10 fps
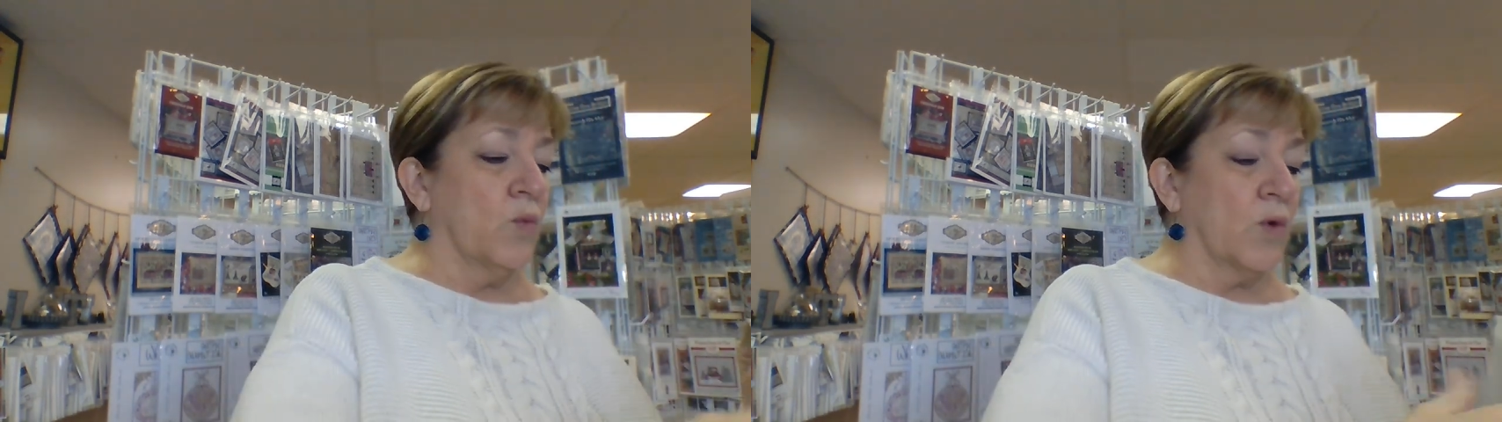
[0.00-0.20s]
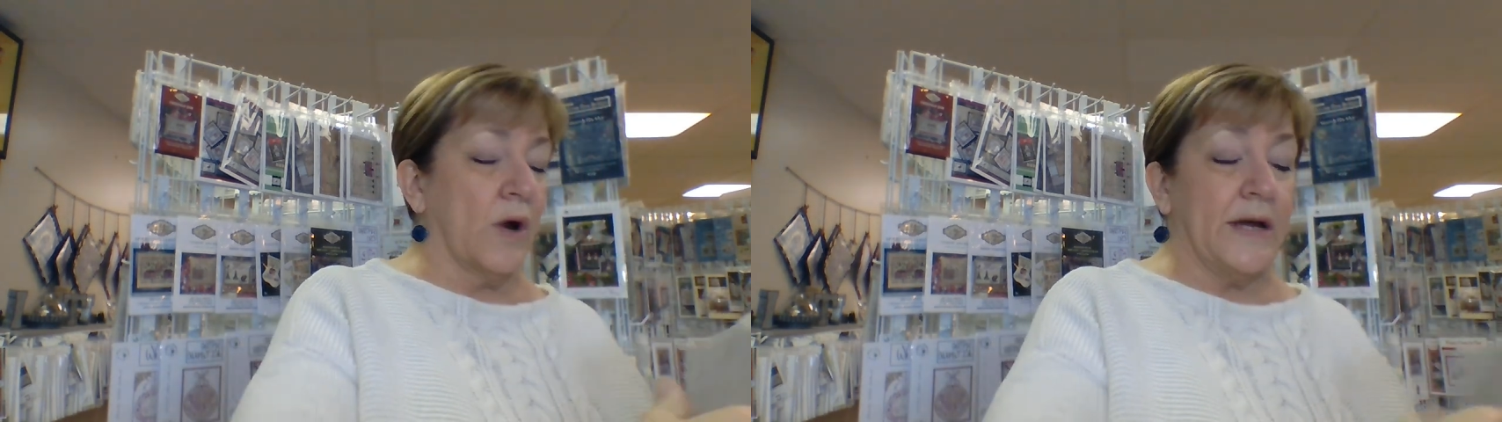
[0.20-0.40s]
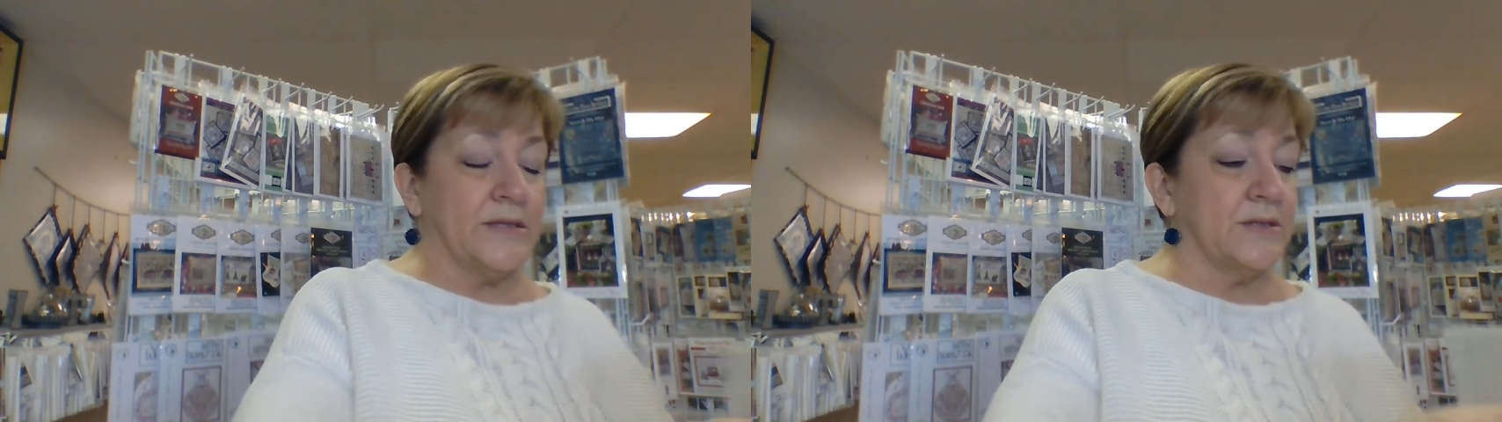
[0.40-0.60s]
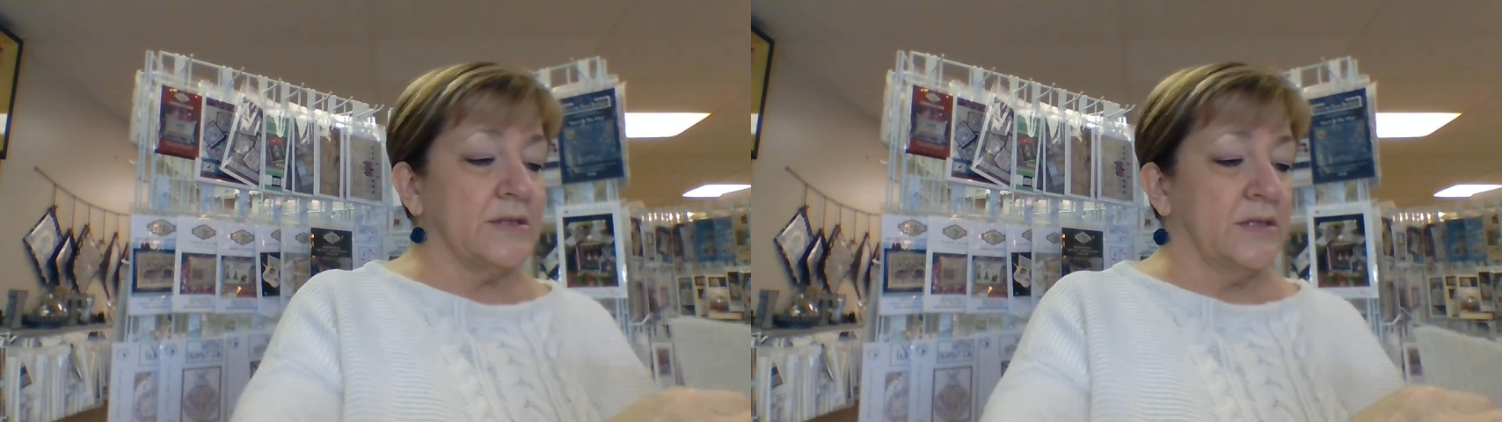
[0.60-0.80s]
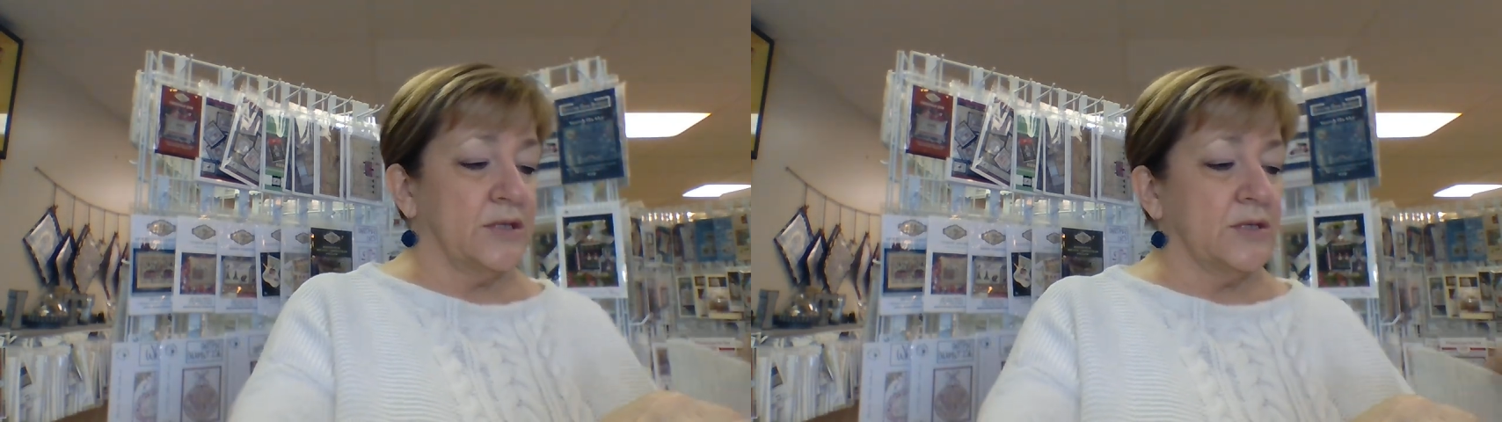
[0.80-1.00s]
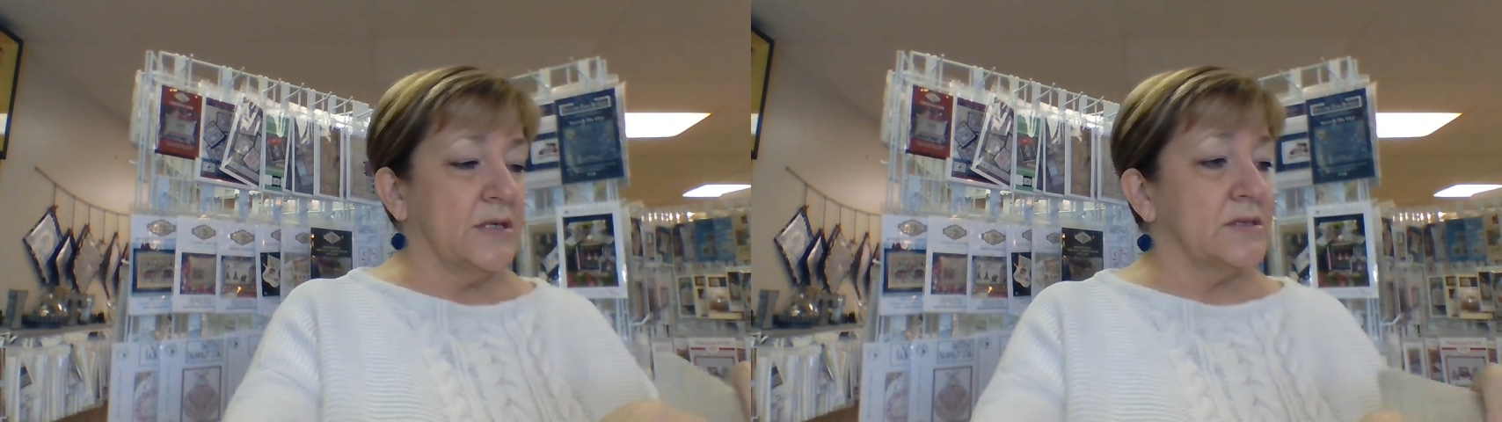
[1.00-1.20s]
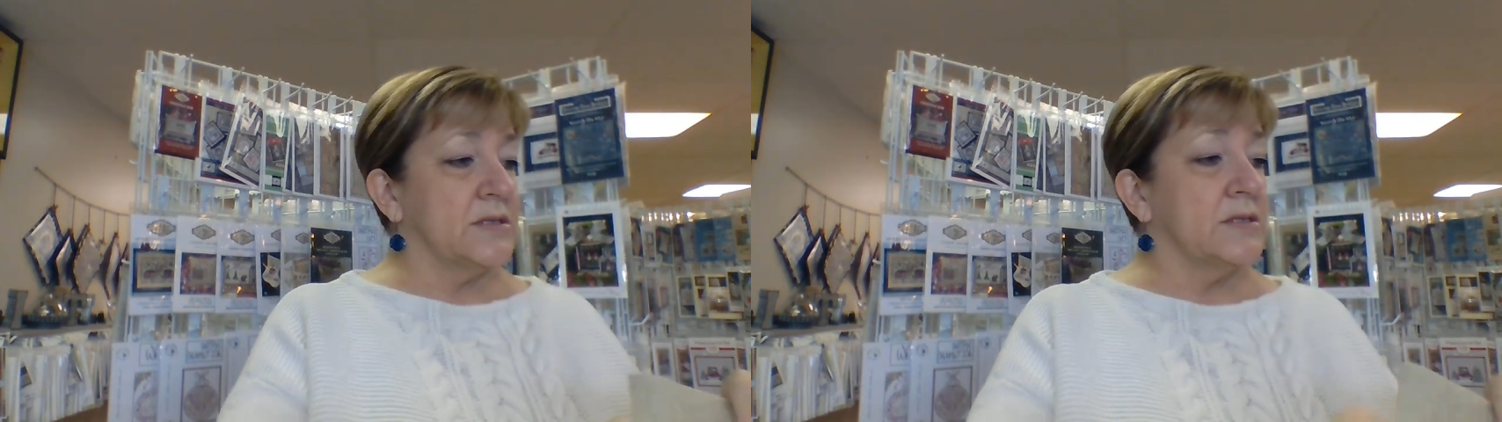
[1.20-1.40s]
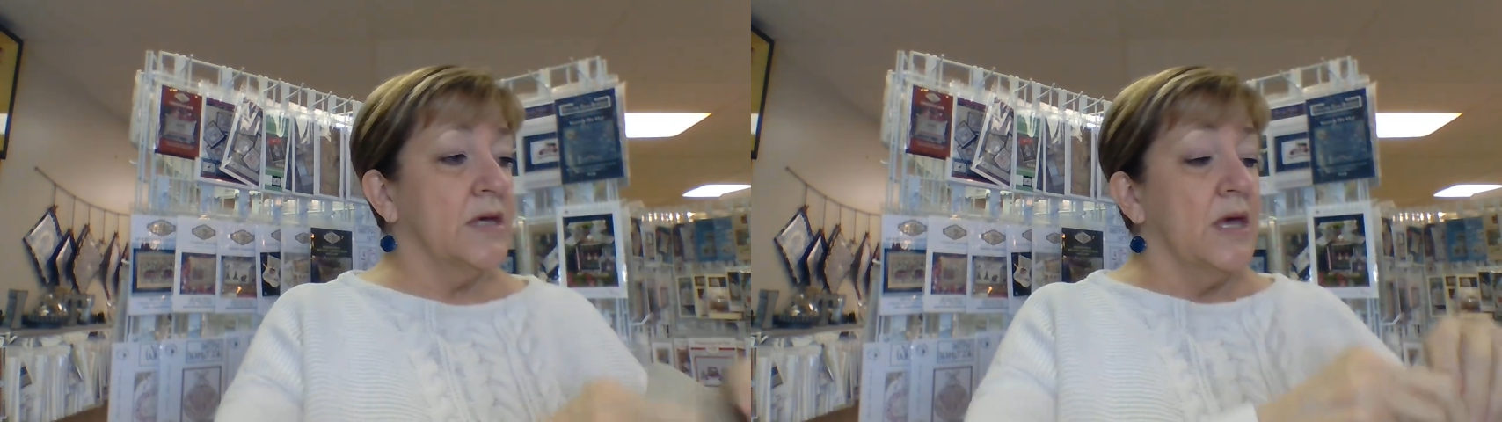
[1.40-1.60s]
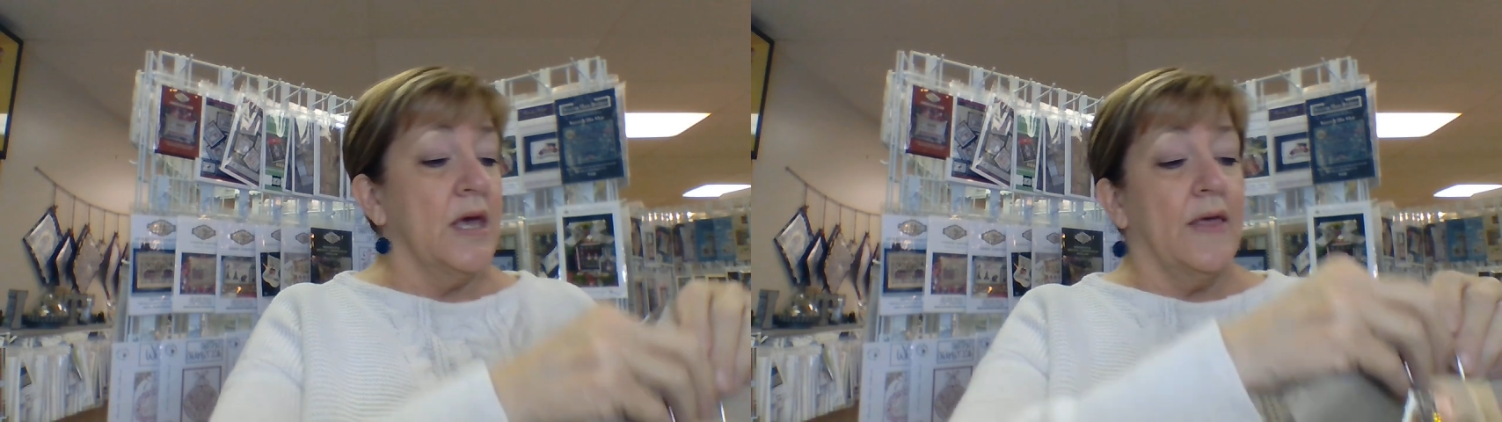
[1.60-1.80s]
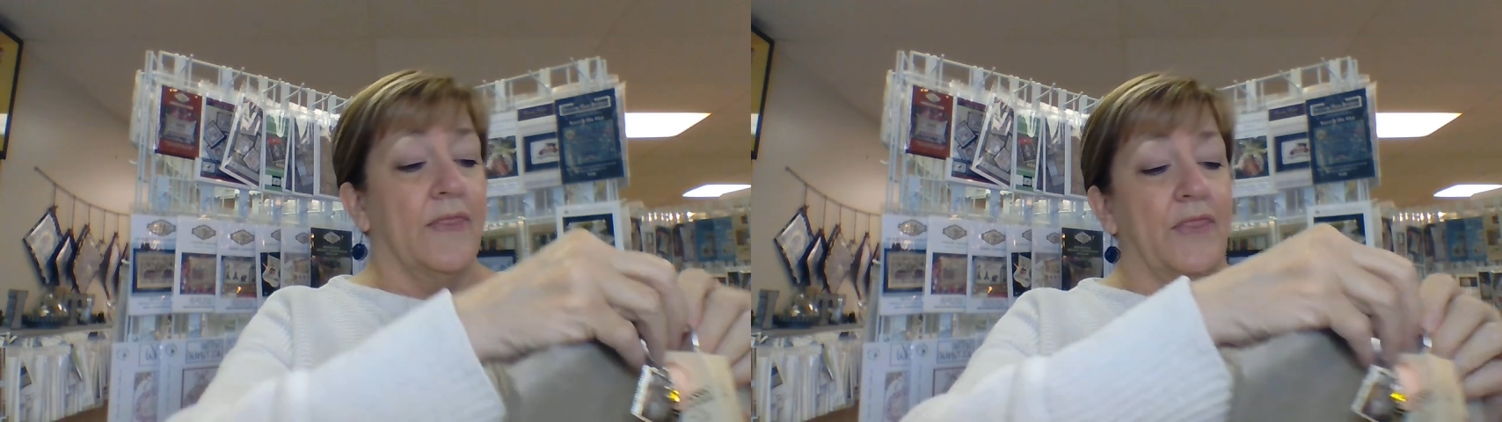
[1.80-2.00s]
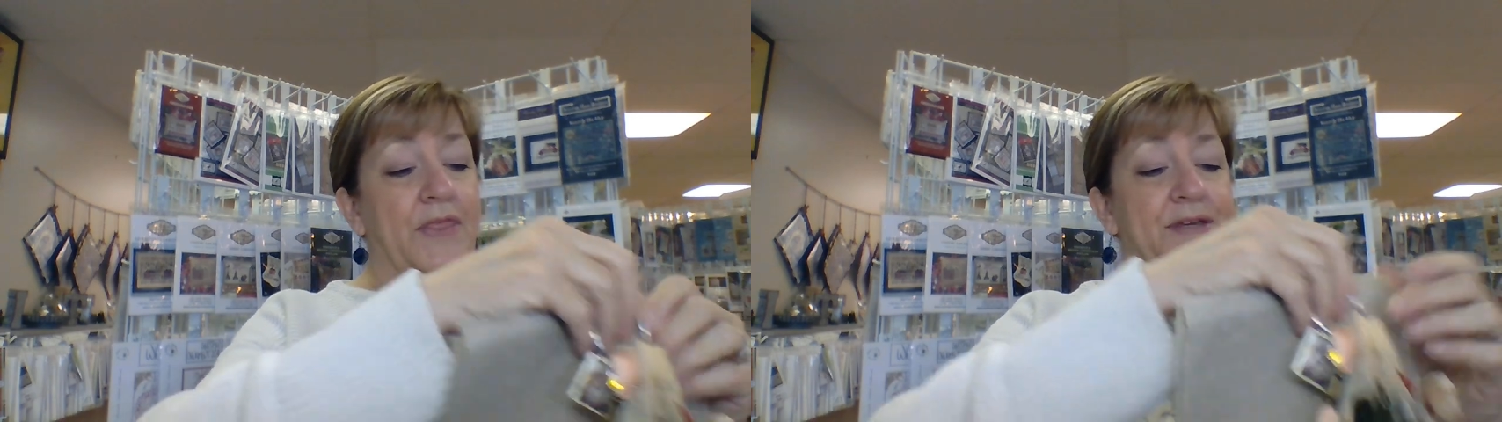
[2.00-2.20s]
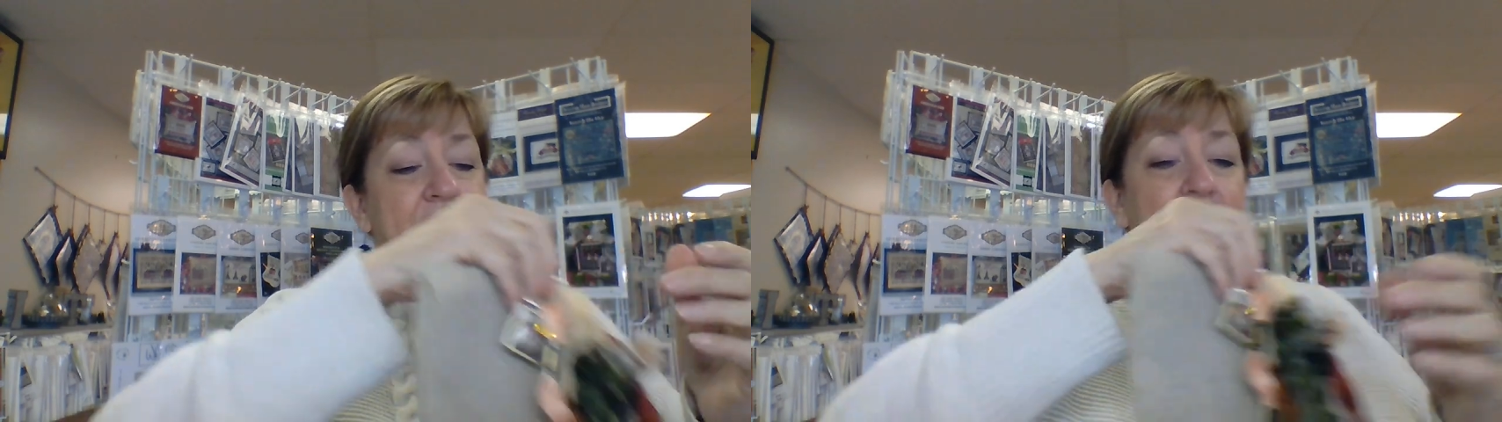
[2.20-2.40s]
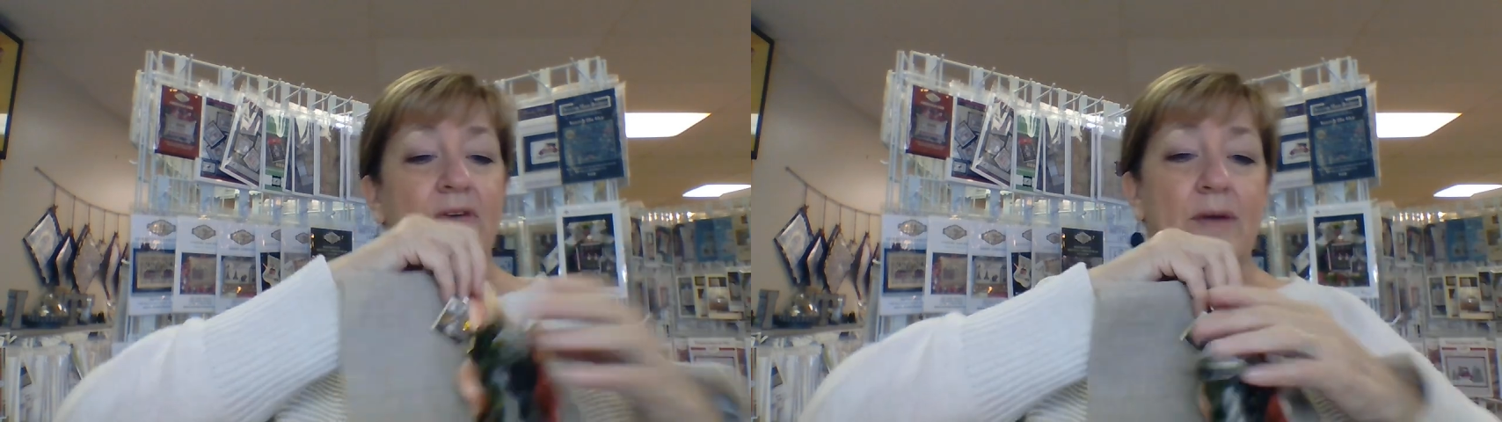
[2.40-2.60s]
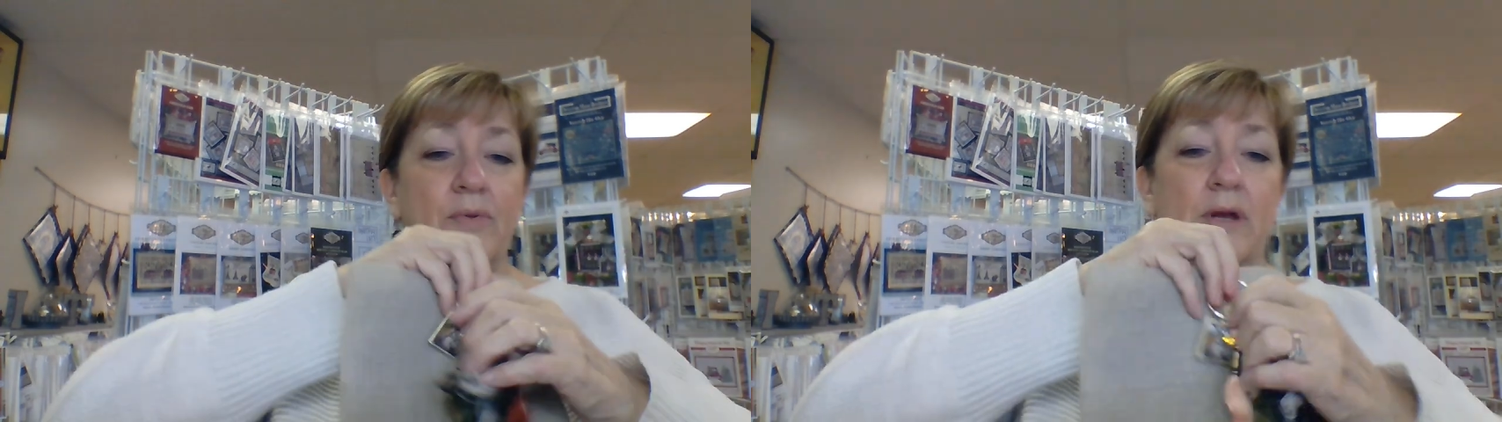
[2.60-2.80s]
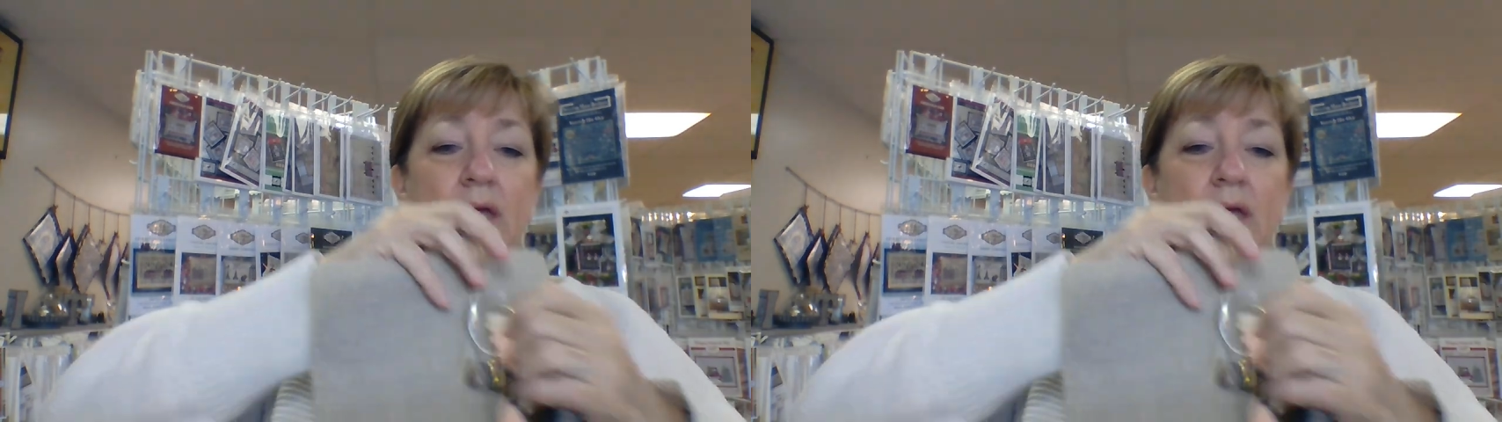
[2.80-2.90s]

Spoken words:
were I to stitch this. This fabric